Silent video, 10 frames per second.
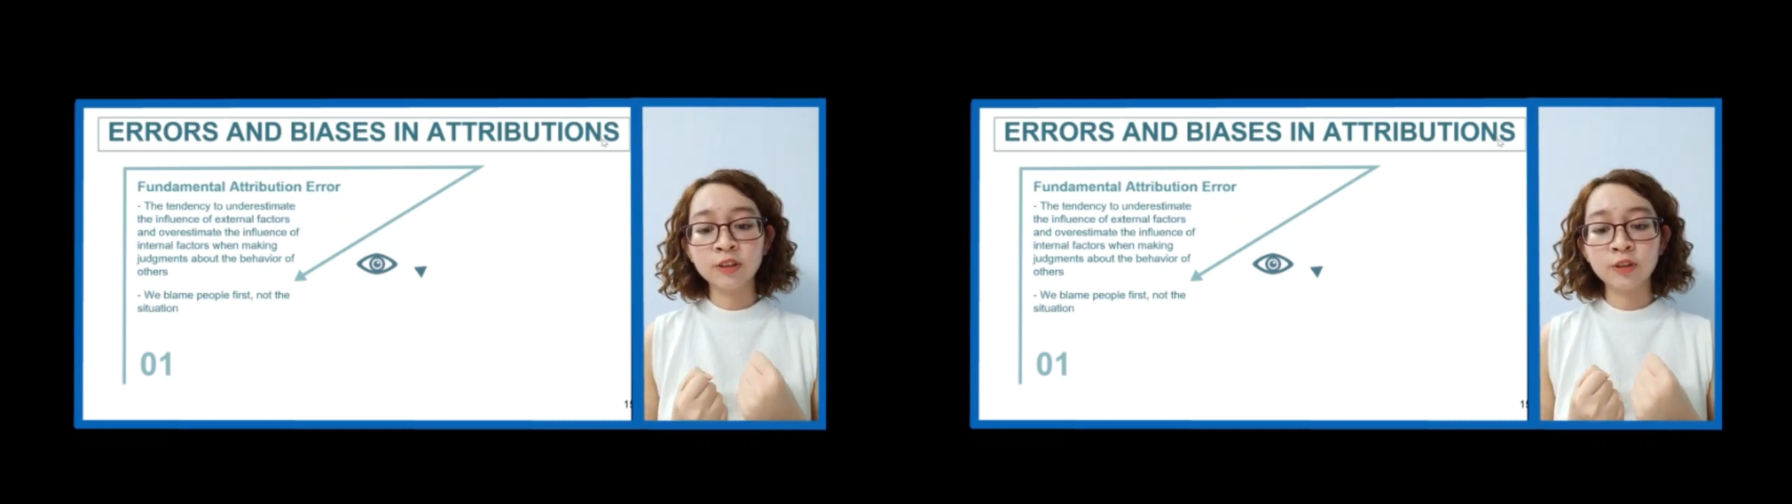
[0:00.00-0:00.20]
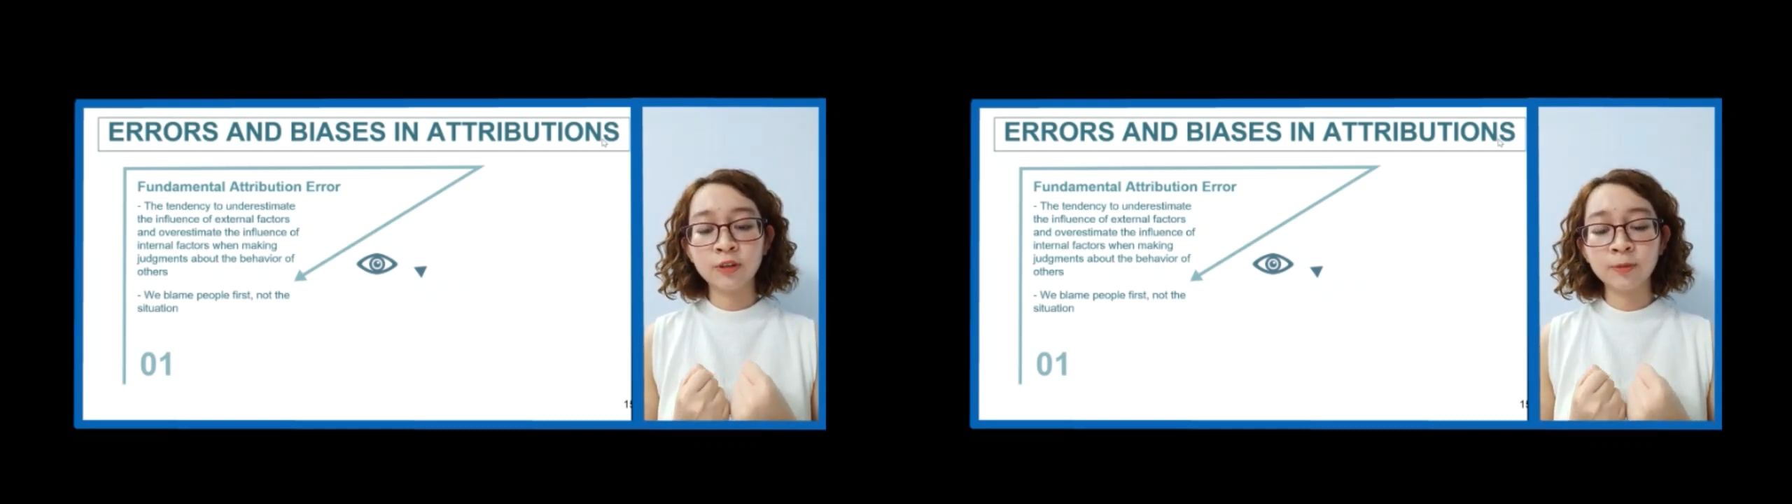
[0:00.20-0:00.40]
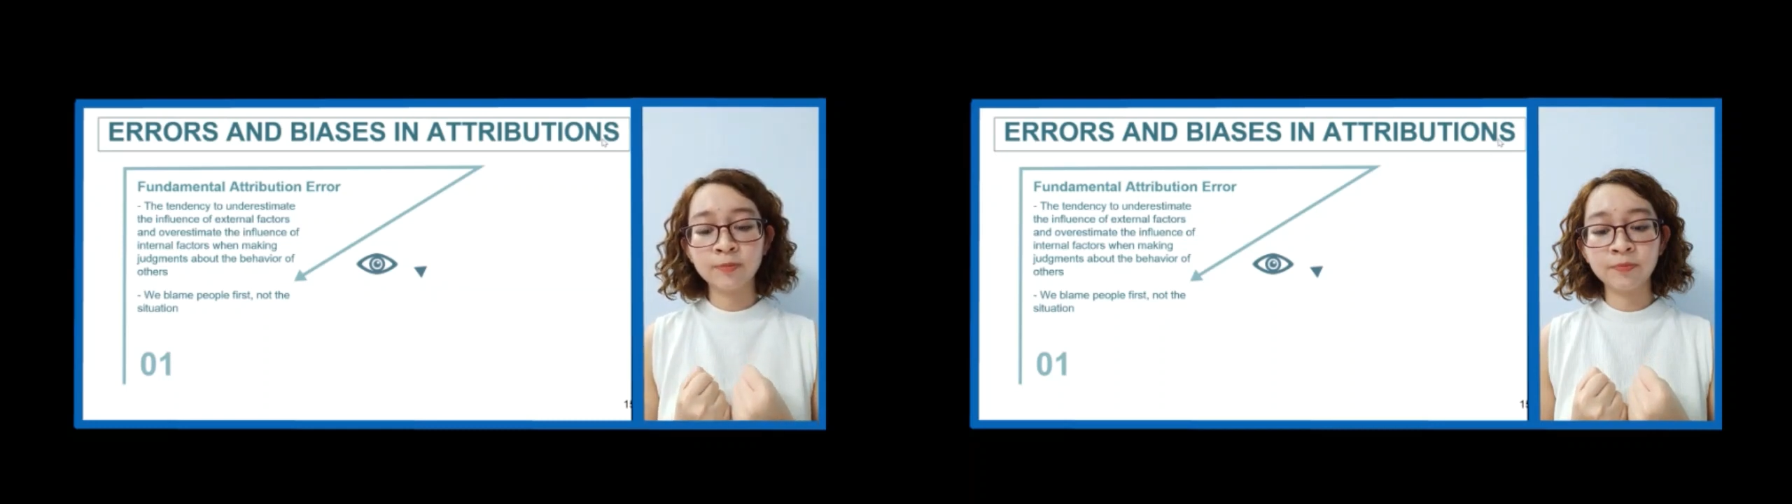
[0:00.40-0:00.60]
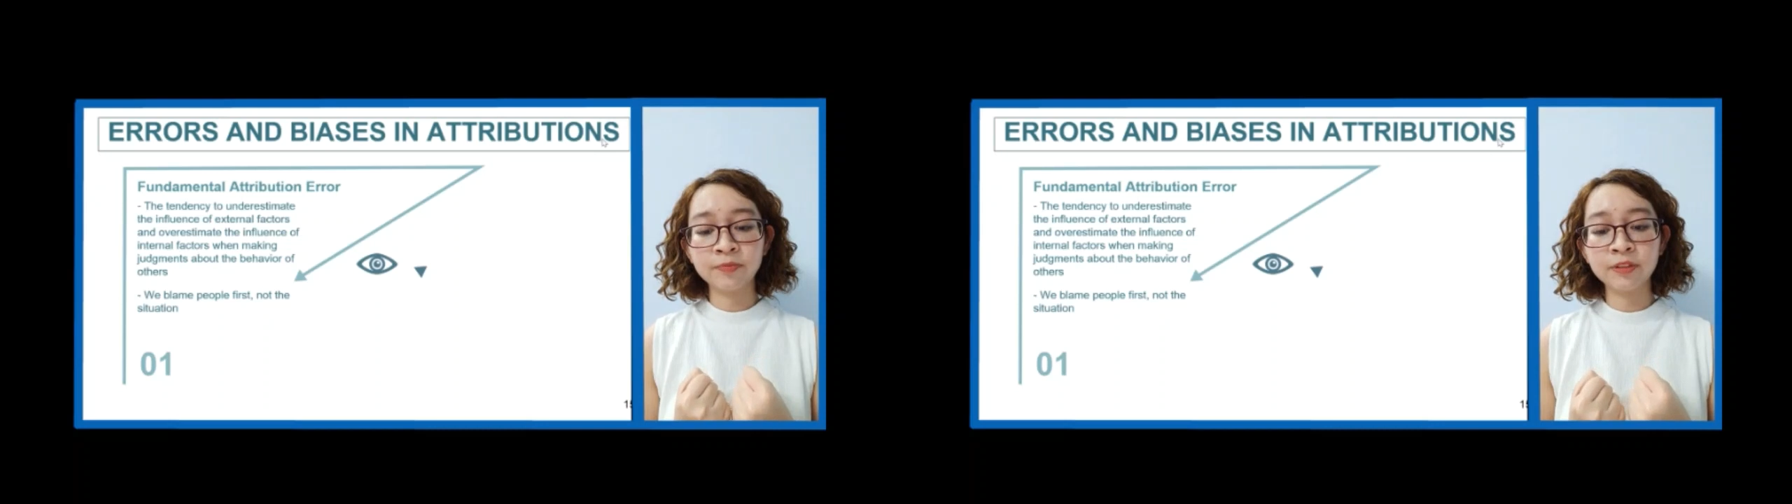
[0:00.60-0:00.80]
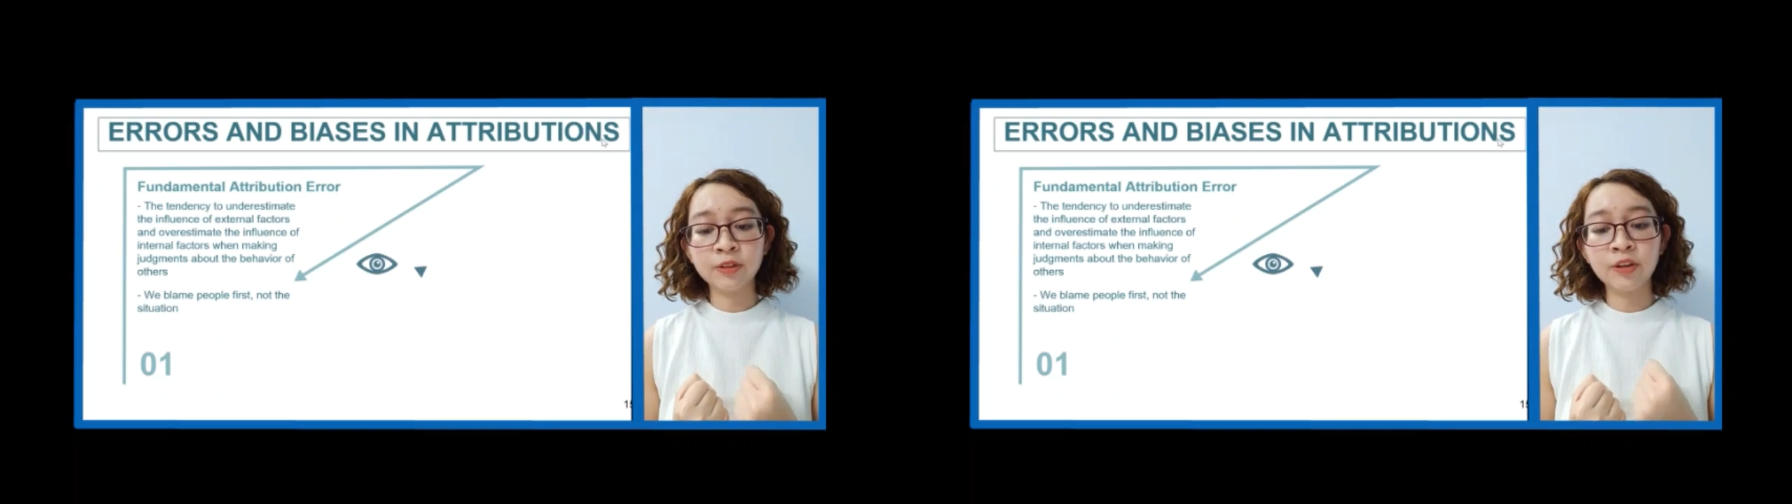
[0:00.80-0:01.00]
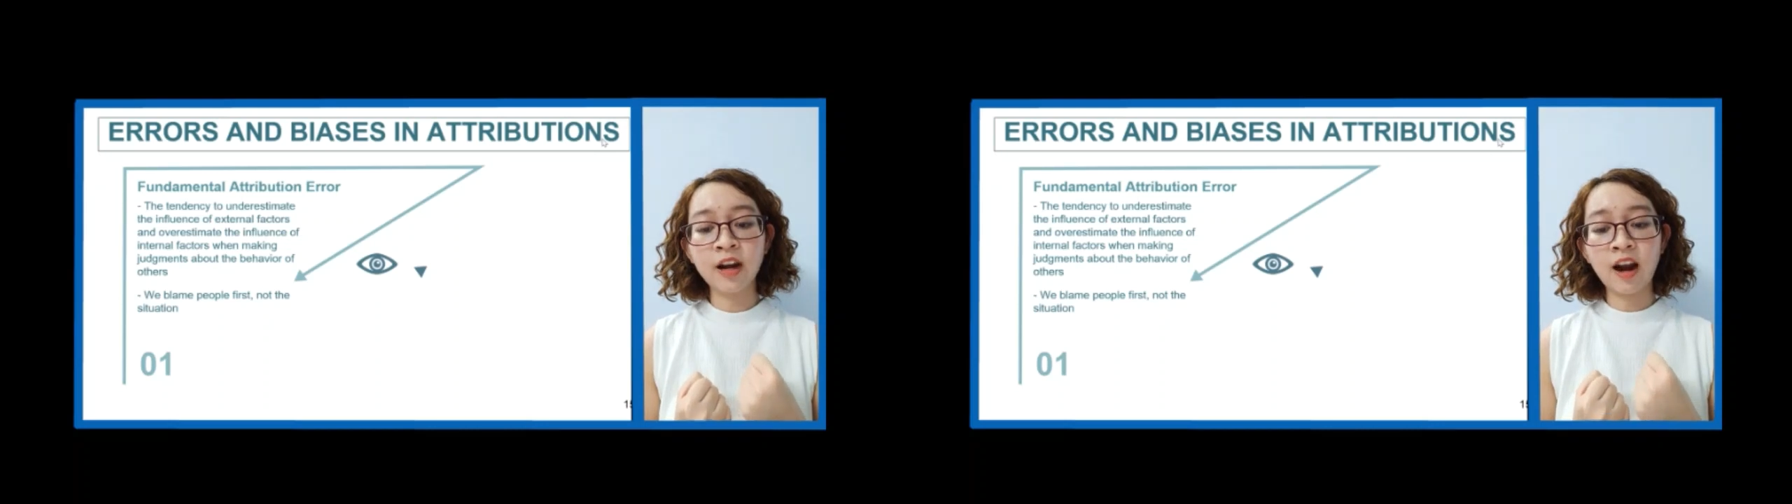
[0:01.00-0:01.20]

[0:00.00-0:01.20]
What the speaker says: tendency to